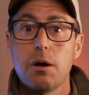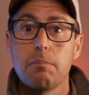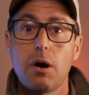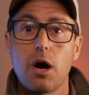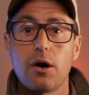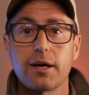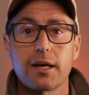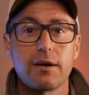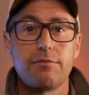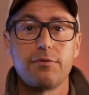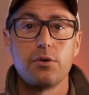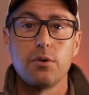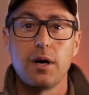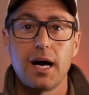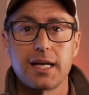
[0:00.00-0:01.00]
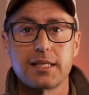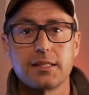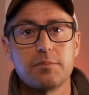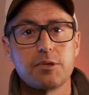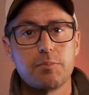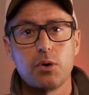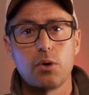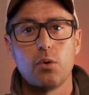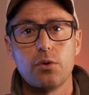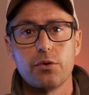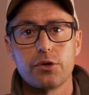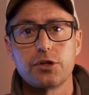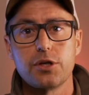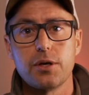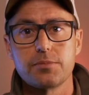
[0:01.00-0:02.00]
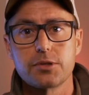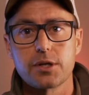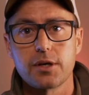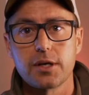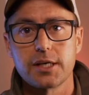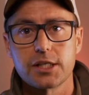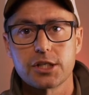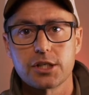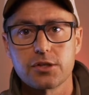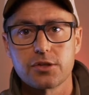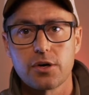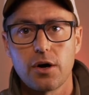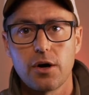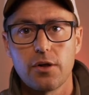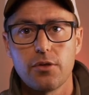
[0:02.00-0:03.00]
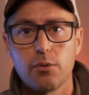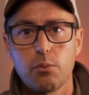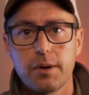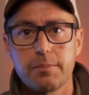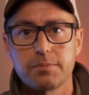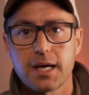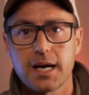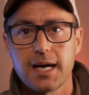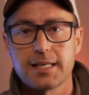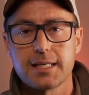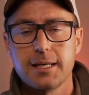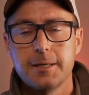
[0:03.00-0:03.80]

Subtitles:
barring a few items, but all the terms and conditions are on the website.